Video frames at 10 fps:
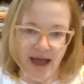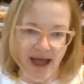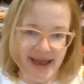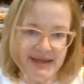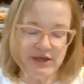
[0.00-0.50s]

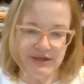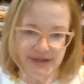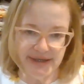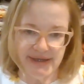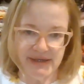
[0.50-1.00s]
I
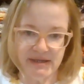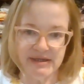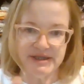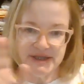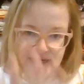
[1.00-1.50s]
could
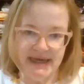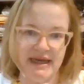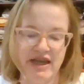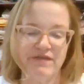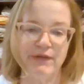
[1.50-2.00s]

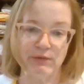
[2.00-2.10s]
see if